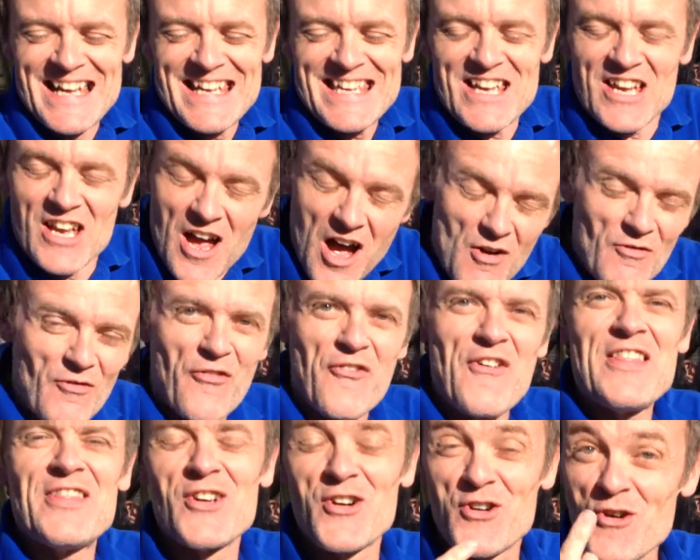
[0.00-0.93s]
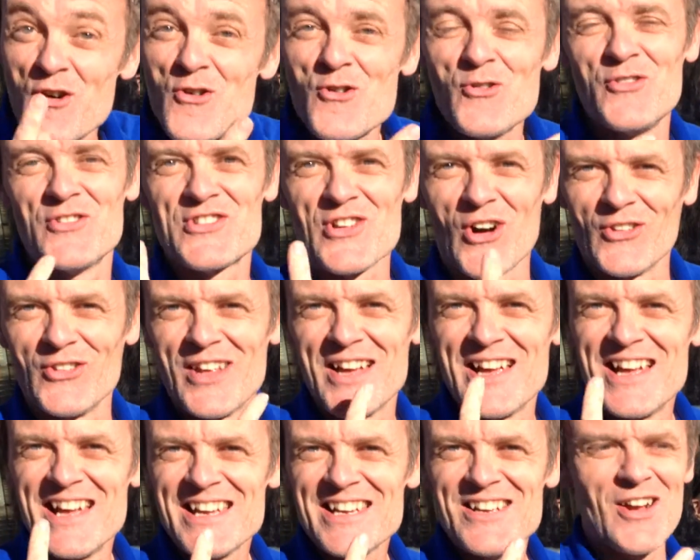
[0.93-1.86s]
you can't fit the grooves on.
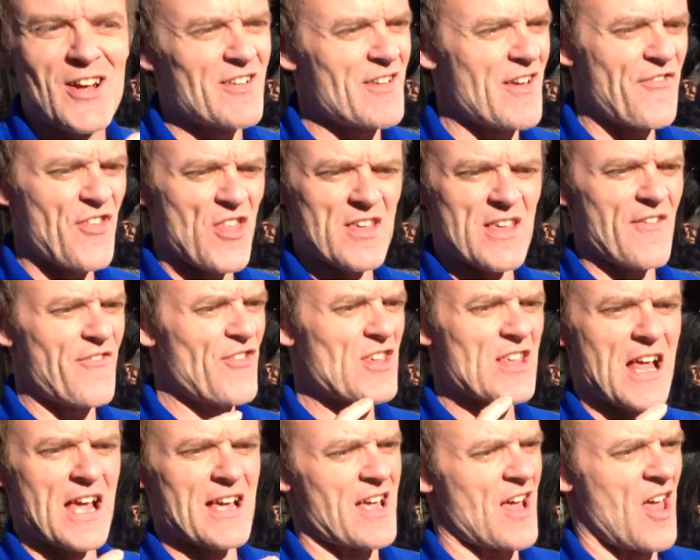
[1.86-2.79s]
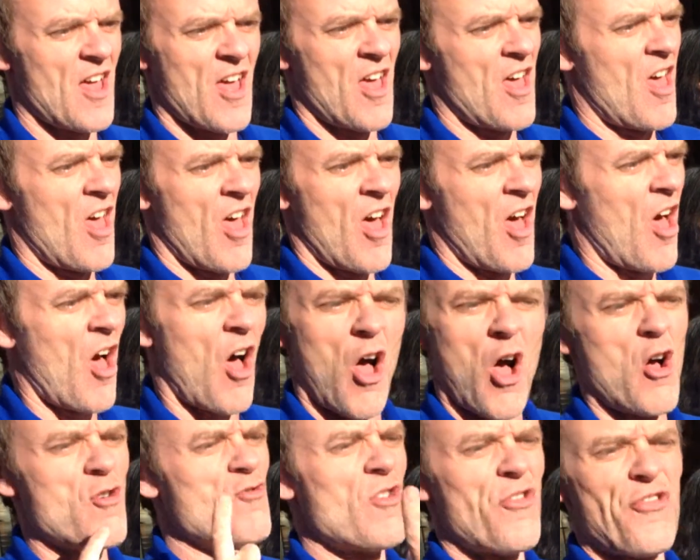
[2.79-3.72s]
You know, if there's like
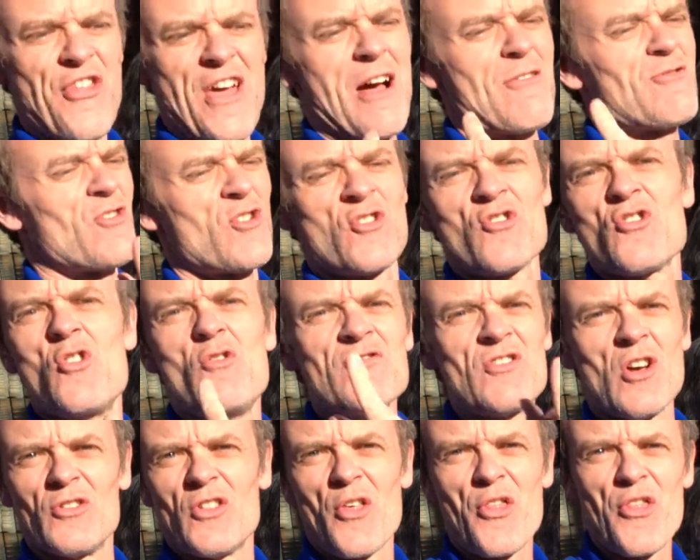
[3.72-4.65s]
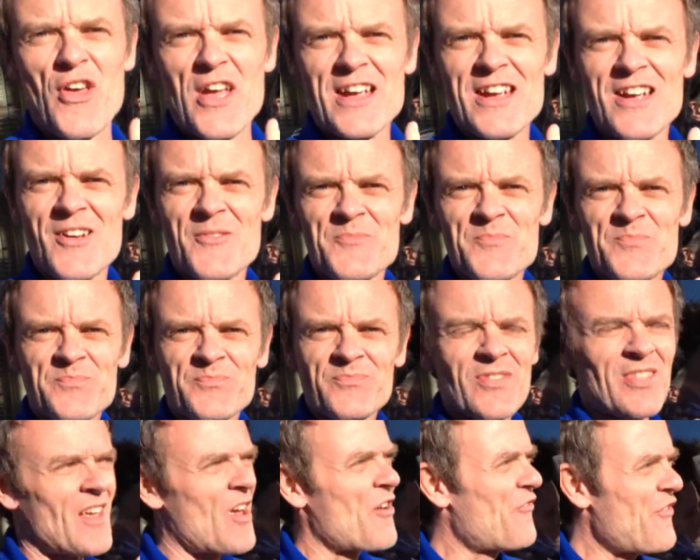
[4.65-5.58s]
100,000 grooves on the thing,
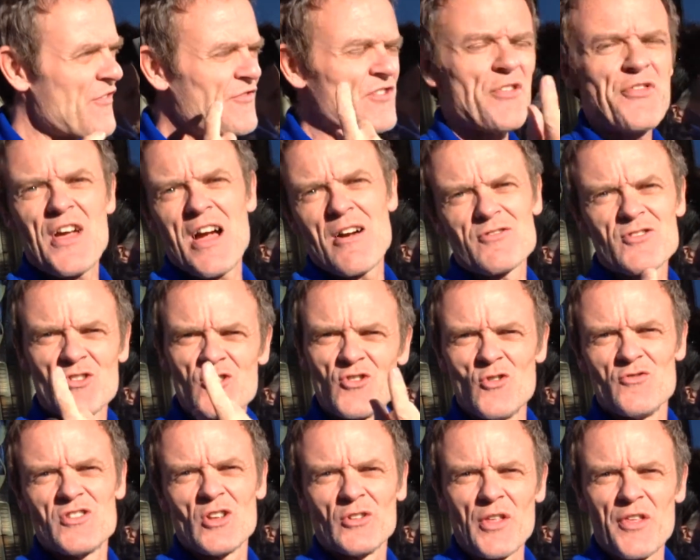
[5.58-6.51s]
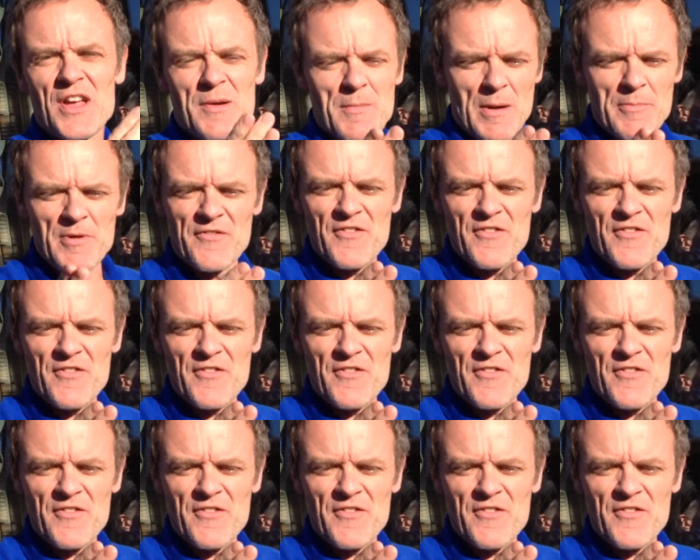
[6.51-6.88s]
50,000 grooves on the thing might be